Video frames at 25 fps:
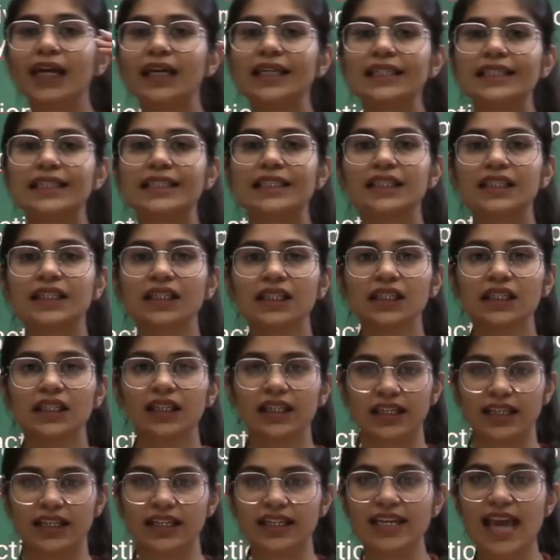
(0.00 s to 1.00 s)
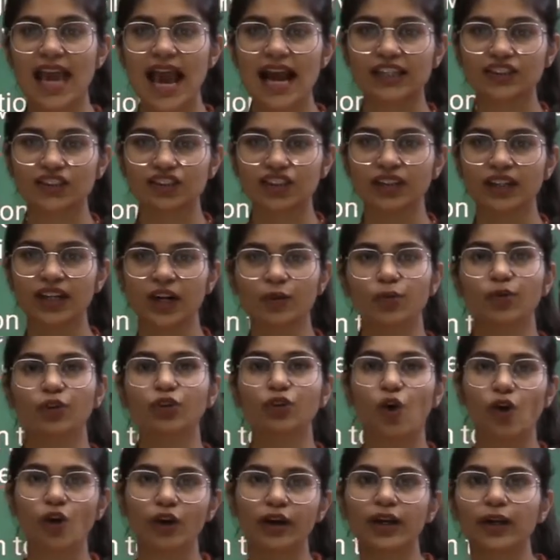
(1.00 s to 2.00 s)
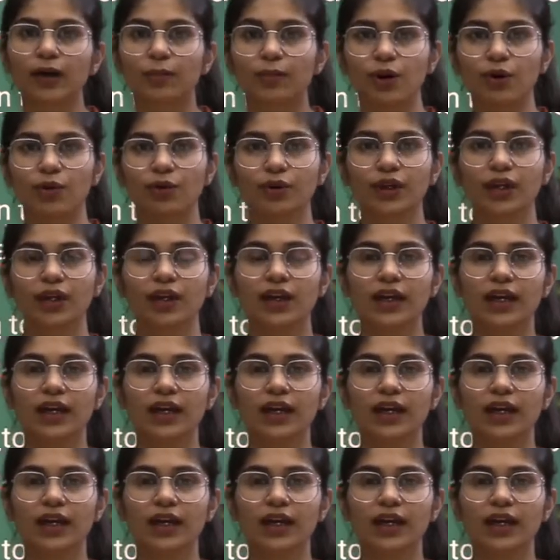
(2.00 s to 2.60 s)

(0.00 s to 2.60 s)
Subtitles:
is the reaction that we're talking about.